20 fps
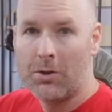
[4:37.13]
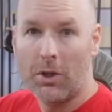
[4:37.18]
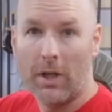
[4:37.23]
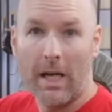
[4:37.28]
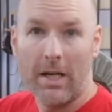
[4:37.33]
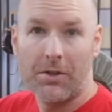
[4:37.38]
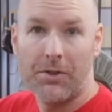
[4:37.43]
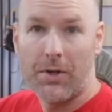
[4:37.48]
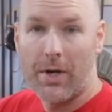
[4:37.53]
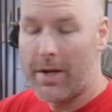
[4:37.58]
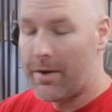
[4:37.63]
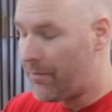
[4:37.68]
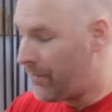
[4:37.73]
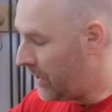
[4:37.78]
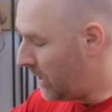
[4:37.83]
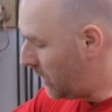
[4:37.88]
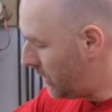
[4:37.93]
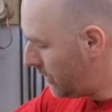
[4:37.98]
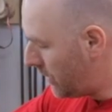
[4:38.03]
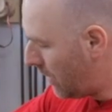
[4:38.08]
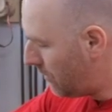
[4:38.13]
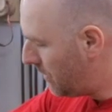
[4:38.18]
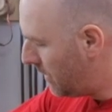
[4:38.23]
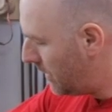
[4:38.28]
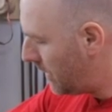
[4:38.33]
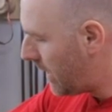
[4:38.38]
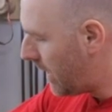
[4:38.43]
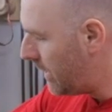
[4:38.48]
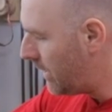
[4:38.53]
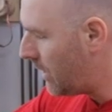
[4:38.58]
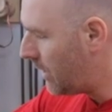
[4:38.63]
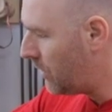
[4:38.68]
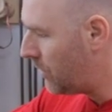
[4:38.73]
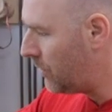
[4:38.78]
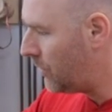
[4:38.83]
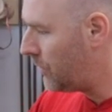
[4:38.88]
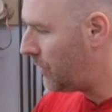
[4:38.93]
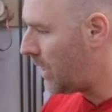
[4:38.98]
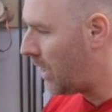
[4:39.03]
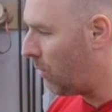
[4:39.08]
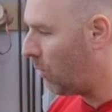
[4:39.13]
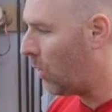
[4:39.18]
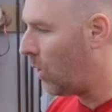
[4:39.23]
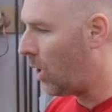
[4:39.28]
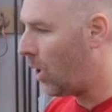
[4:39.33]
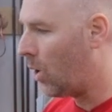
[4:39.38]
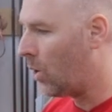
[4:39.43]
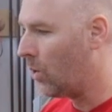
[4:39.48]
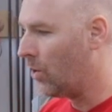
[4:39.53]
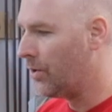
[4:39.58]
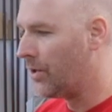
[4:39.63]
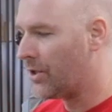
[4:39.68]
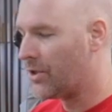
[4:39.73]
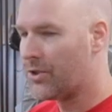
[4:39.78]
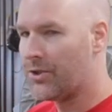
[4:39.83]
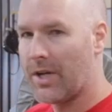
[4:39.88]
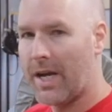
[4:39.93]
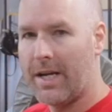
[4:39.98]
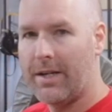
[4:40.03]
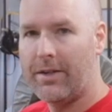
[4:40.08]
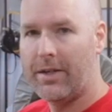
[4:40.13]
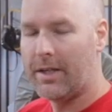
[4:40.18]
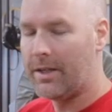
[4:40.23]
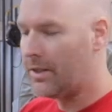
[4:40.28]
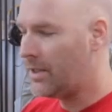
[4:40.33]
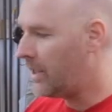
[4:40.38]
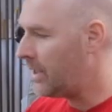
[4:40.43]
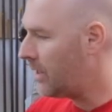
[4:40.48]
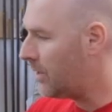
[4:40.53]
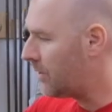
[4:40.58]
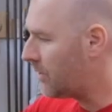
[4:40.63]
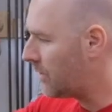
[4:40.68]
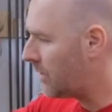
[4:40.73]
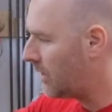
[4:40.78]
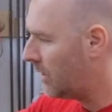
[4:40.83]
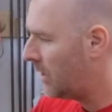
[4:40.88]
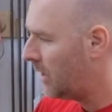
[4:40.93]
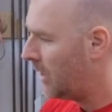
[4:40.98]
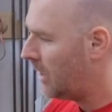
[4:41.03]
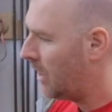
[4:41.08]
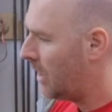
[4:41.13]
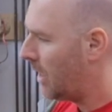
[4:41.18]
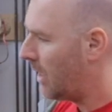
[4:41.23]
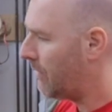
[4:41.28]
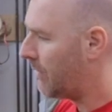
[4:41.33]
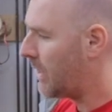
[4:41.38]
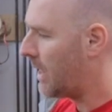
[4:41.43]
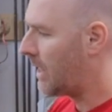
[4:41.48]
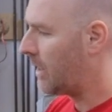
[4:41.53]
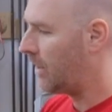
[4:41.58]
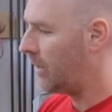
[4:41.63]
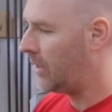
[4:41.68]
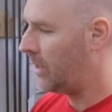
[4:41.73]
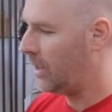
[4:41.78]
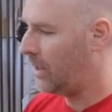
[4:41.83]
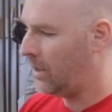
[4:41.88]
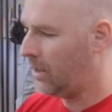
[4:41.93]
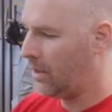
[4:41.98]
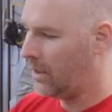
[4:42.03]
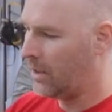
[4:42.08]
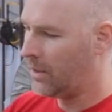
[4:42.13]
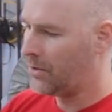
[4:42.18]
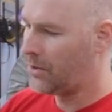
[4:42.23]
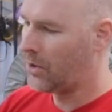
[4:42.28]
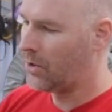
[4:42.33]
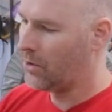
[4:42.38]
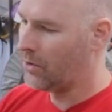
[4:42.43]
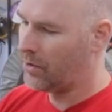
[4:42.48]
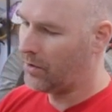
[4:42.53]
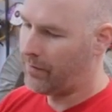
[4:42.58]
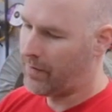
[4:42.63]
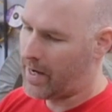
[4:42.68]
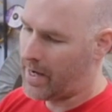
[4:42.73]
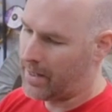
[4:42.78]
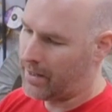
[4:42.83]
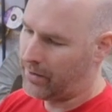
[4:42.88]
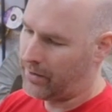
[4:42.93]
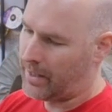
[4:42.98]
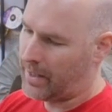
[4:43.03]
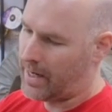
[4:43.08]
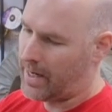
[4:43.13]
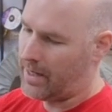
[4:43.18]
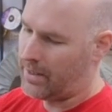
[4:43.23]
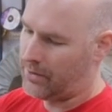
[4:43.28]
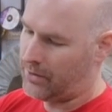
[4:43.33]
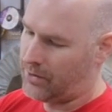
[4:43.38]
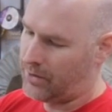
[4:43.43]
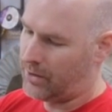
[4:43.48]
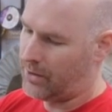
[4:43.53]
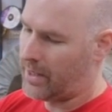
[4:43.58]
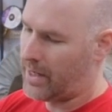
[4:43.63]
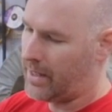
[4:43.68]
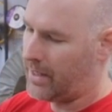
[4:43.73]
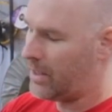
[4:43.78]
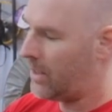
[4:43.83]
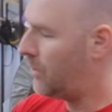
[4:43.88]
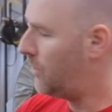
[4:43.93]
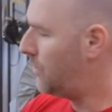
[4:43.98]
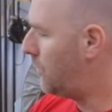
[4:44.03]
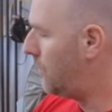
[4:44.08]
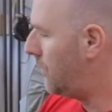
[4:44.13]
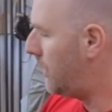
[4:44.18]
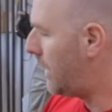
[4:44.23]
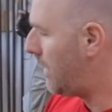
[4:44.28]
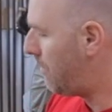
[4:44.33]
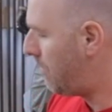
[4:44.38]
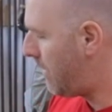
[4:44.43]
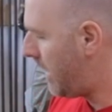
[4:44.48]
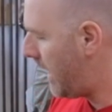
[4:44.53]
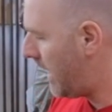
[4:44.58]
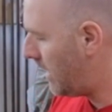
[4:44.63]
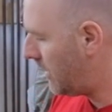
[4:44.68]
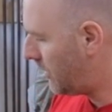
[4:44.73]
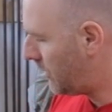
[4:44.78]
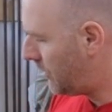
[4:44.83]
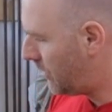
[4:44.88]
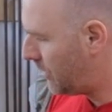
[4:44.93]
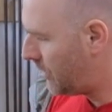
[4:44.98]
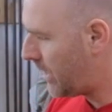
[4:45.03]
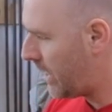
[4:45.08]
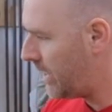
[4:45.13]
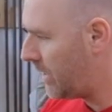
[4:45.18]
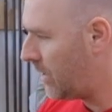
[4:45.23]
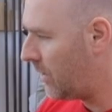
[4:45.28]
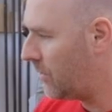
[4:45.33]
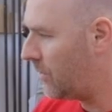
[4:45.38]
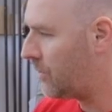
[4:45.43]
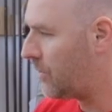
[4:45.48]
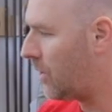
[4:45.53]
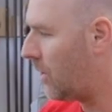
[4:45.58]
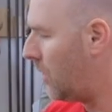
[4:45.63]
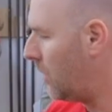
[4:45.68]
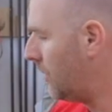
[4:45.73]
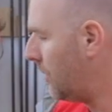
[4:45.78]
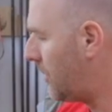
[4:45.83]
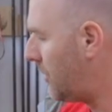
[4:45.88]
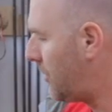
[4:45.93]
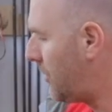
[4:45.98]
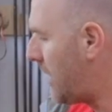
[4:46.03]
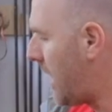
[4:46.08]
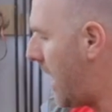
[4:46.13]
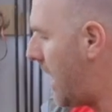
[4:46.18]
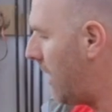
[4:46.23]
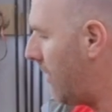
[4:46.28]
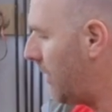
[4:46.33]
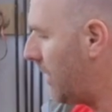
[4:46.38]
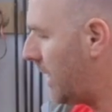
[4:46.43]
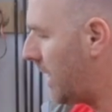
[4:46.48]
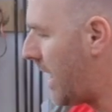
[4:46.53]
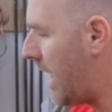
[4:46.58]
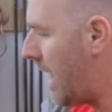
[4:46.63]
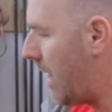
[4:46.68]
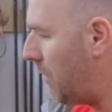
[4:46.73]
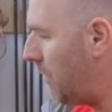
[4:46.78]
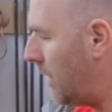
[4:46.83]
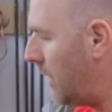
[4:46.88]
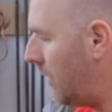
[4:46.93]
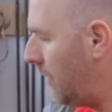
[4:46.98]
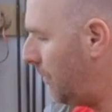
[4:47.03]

So last night I finished up the dados that will hold the sanding disc. I've got the internal divider that has the dados that match the dados on the side of the cabinet.